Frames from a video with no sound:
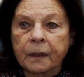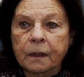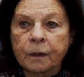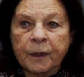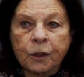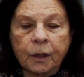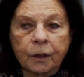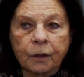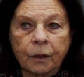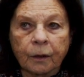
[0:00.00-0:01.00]
especially
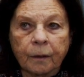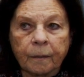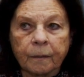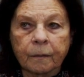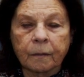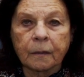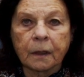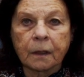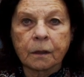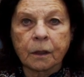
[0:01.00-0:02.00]
in Europe.
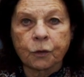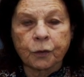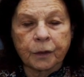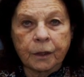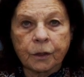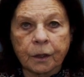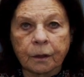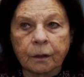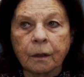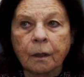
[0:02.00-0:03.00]
There's a
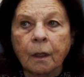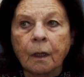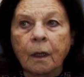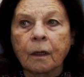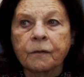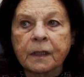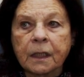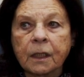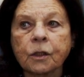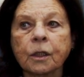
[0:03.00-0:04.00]
tradition of
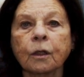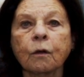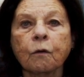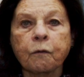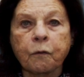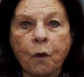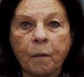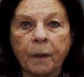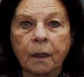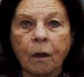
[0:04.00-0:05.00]
teaching
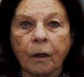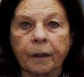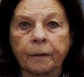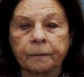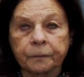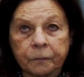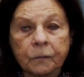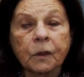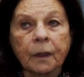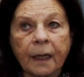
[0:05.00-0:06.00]
formal art, in
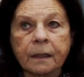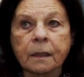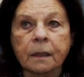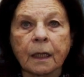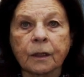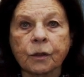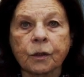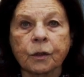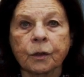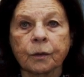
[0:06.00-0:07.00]
the United States
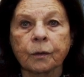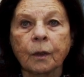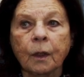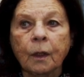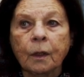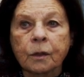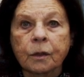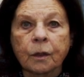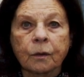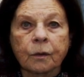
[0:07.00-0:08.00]
too.
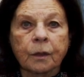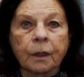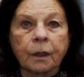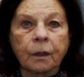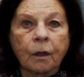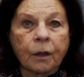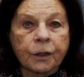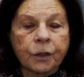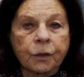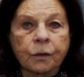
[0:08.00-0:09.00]
So the Art
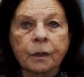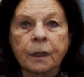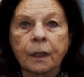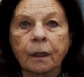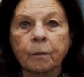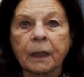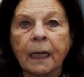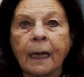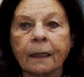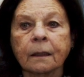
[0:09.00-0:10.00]
Students League in
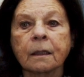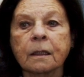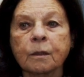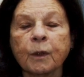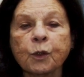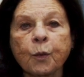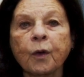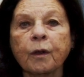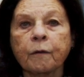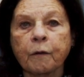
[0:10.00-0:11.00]
Manhattan is much
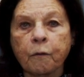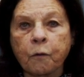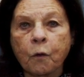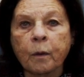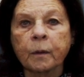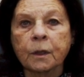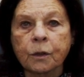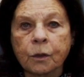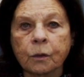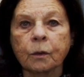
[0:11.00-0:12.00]
more of a formal
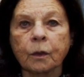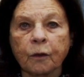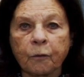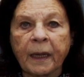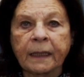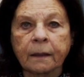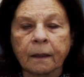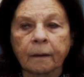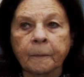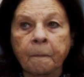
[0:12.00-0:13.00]
school of
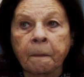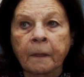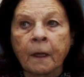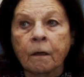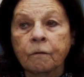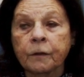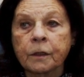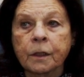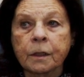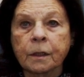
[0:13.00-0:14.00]
painting
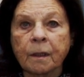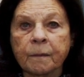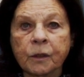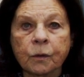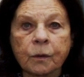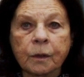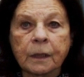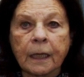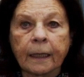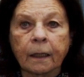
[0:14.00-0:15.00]
versus some schools
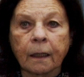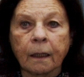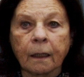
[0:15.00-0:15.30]
like